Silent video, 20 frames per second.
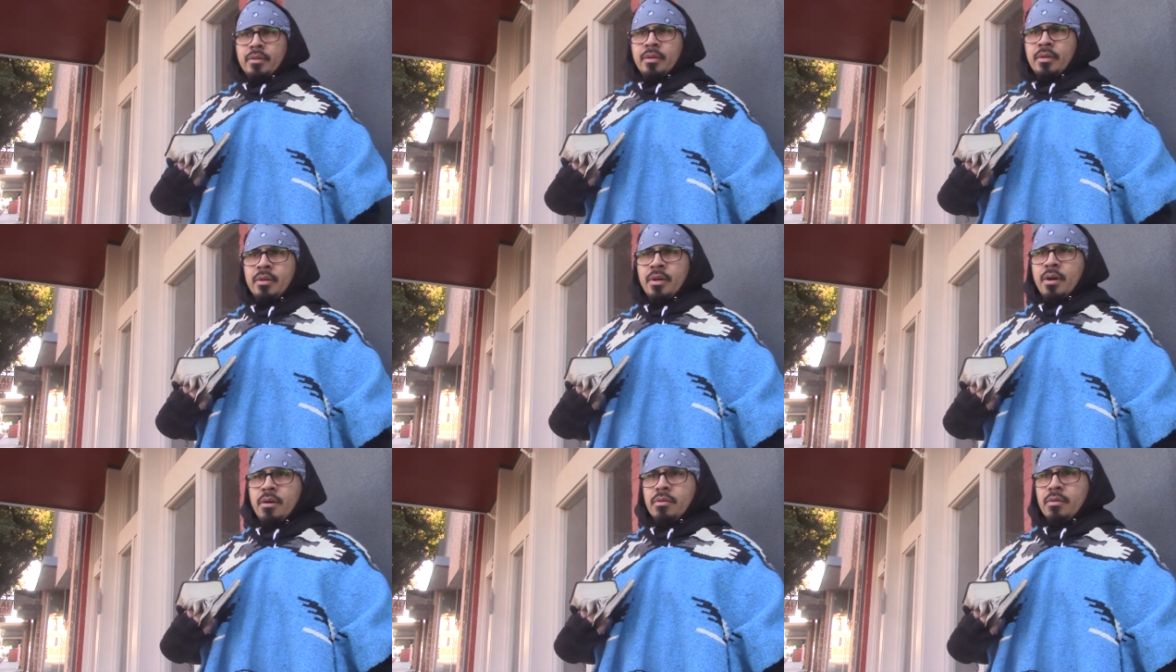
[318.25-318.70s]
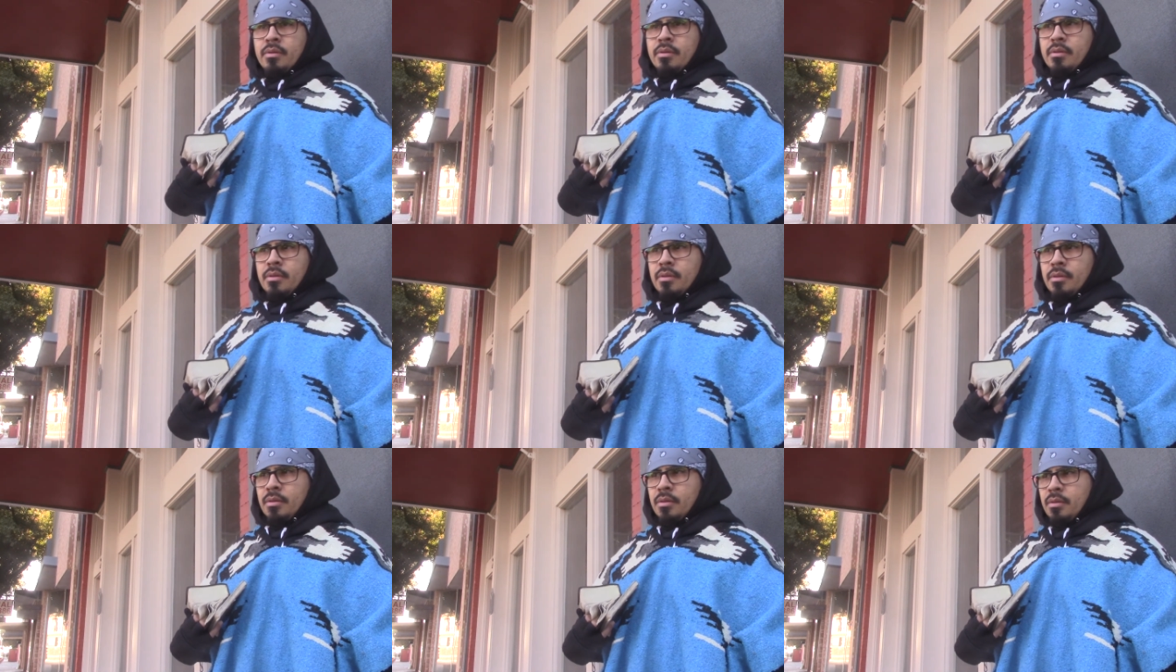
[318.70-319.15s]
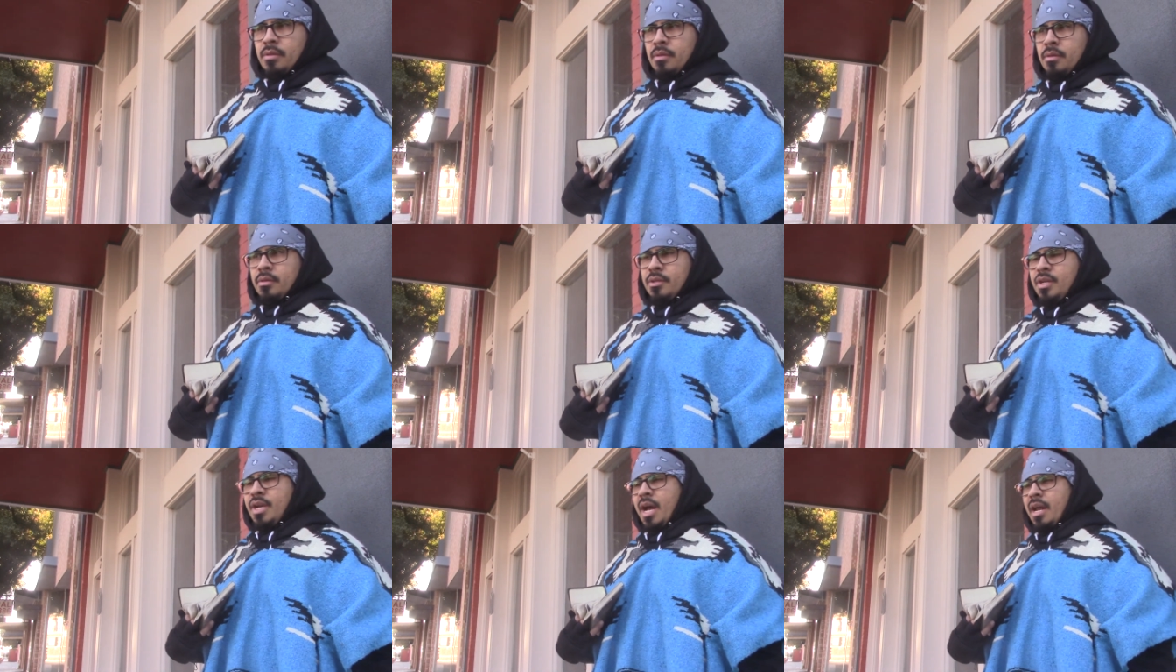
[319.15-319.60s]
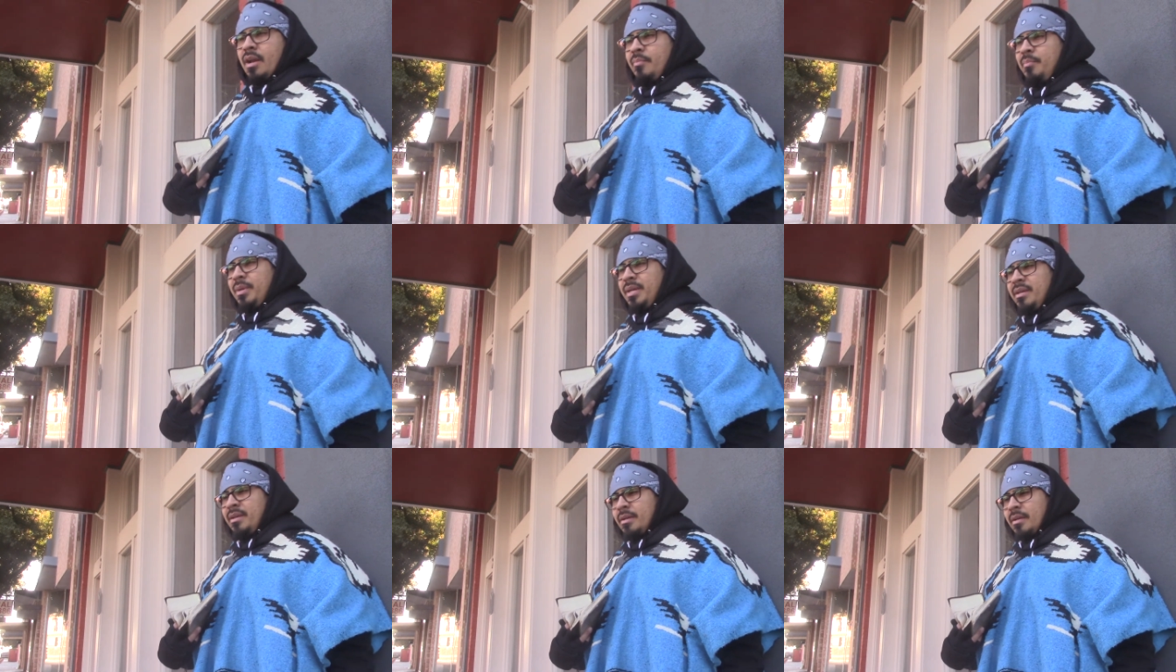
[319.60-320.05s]
You know? You gotta
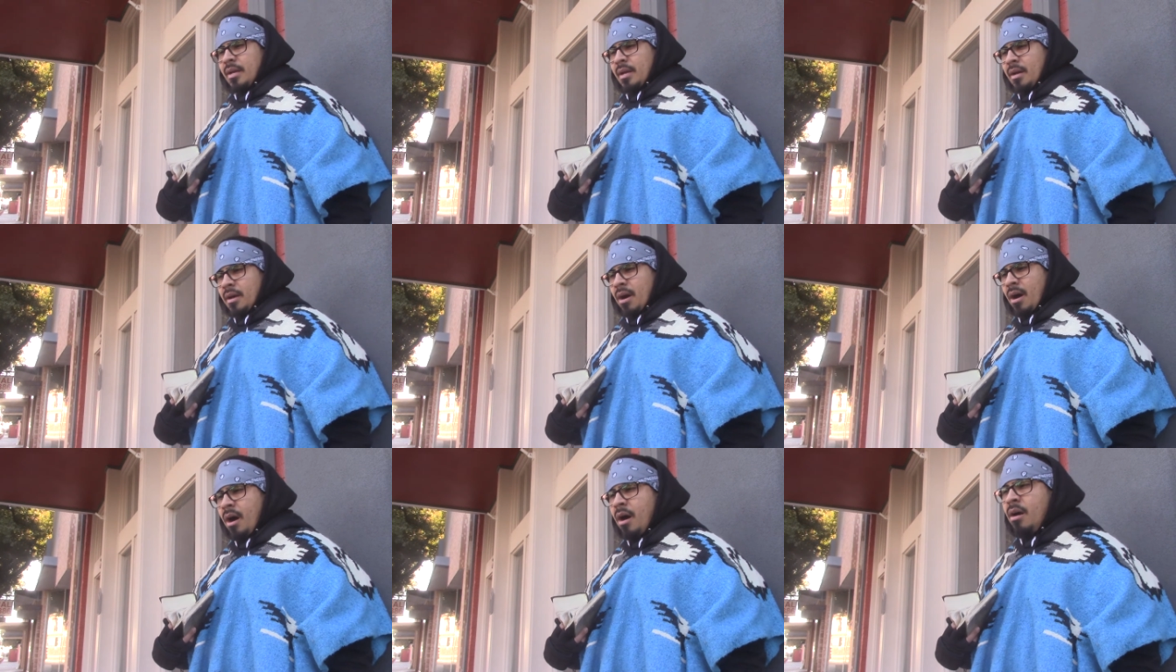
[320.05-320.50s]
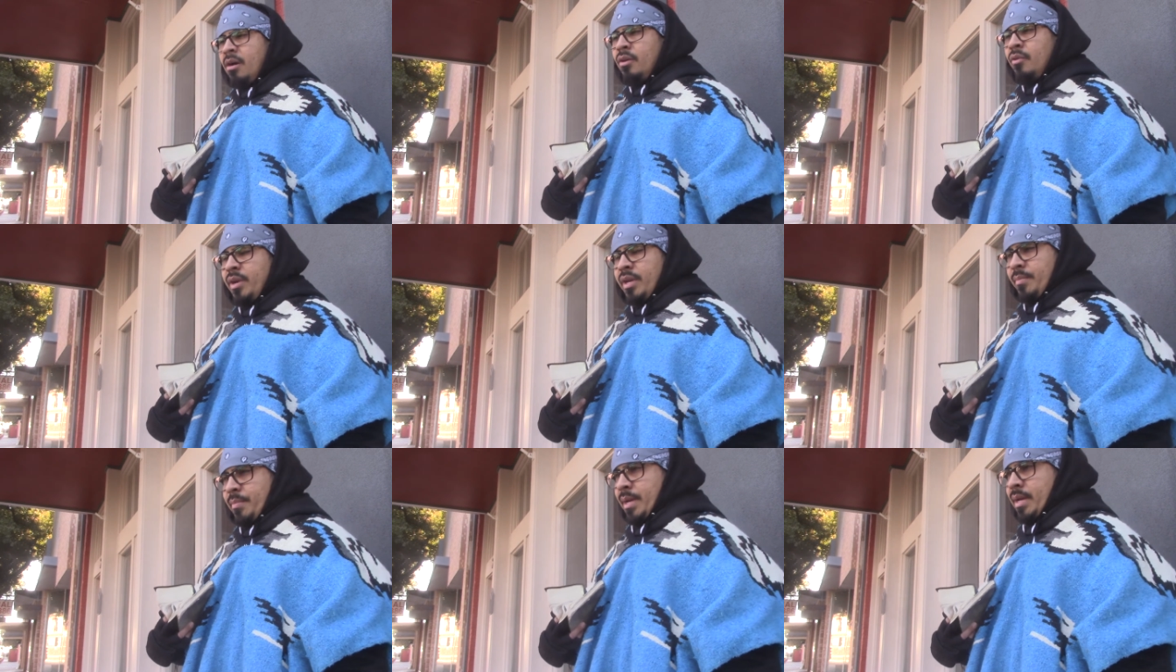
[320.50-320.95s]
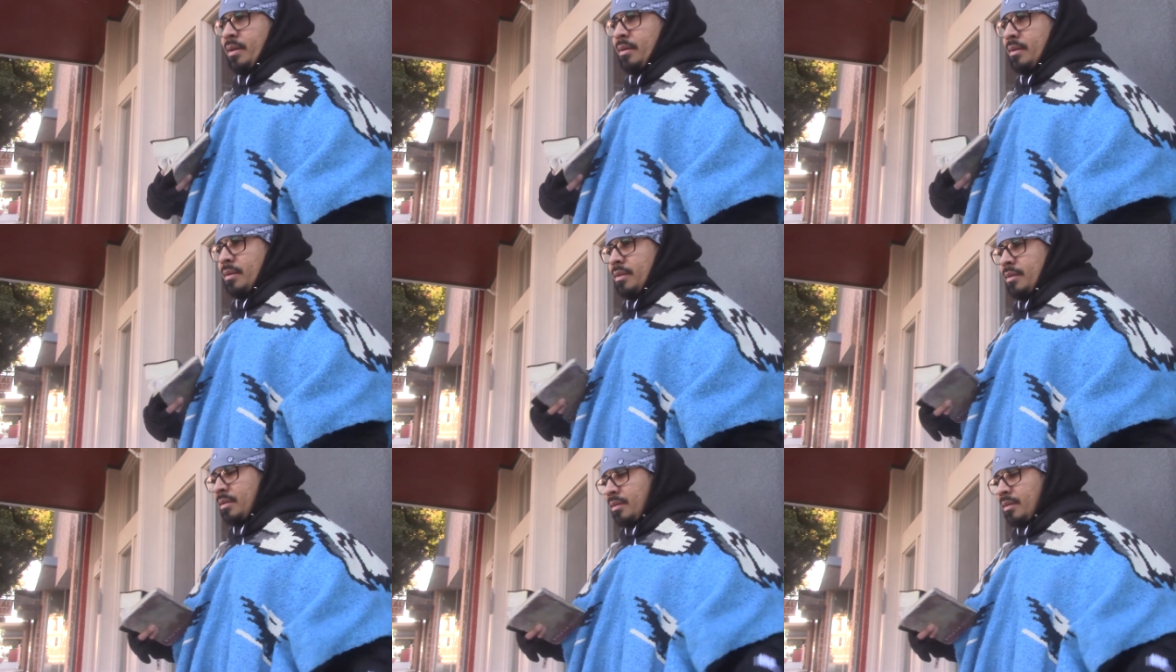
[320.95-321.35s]
be hungry, man.